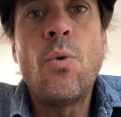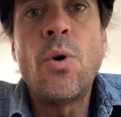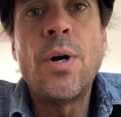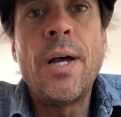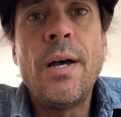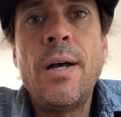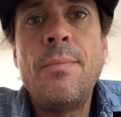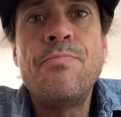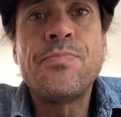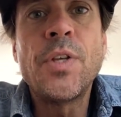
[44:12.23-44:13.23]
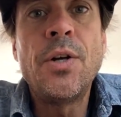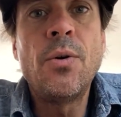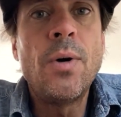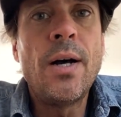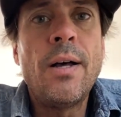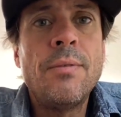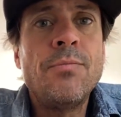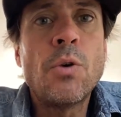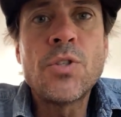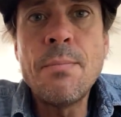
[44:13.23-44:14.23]
or,
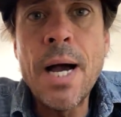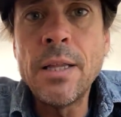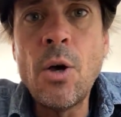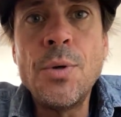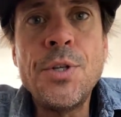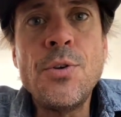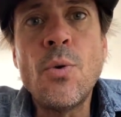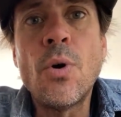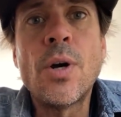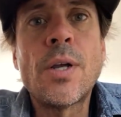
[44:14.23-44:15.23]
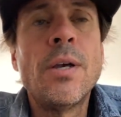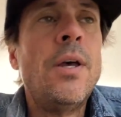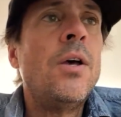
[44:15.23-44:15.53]
Yossi Milo in New York,